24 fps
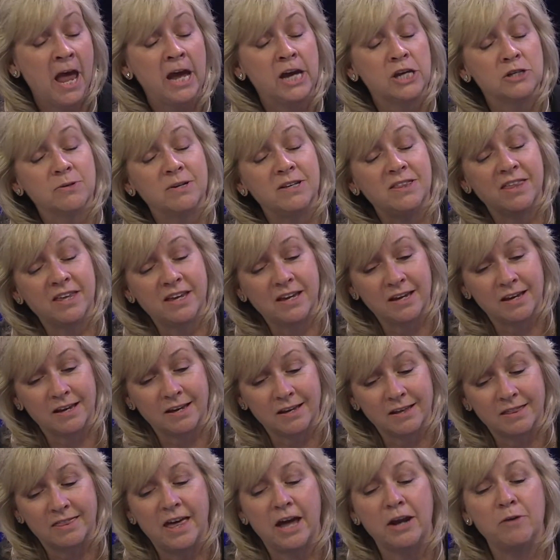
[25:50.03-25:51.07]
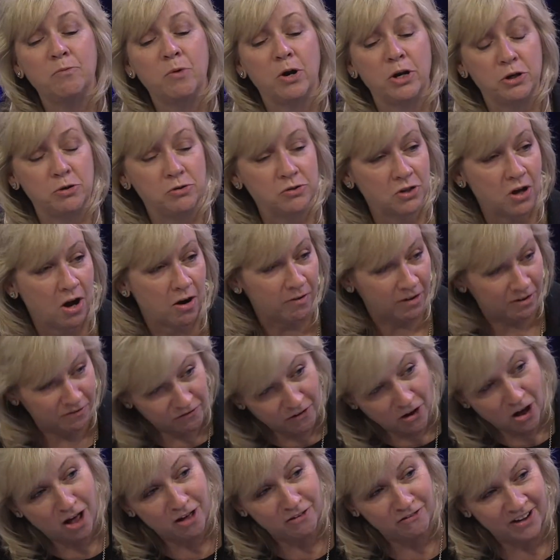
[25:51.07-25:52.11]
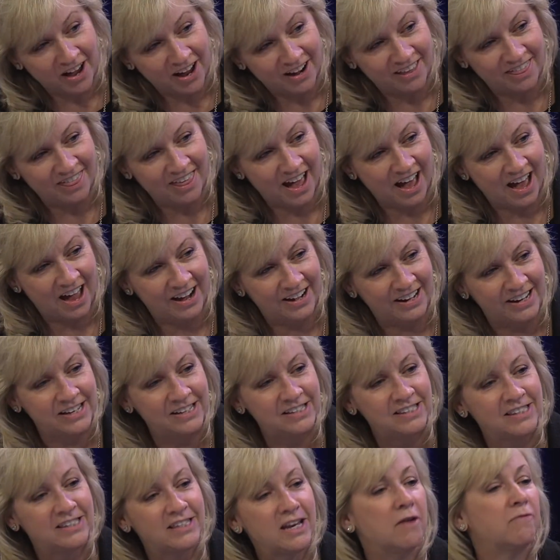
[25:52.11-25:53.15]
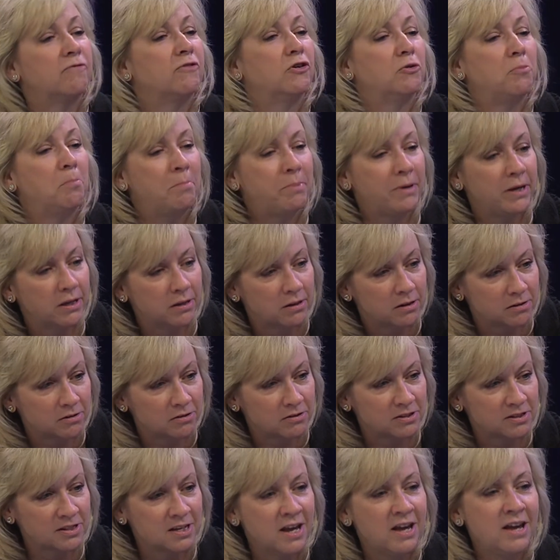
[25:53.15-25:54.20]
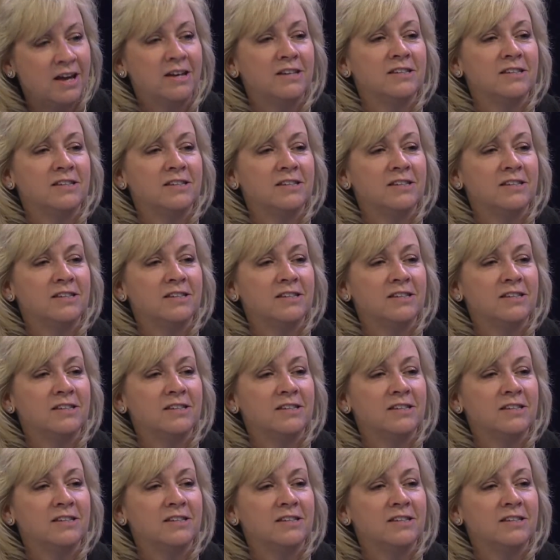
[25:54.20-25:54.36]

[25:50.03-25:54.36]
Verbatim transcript: so i think then what you saw evolve out of that is several bills right.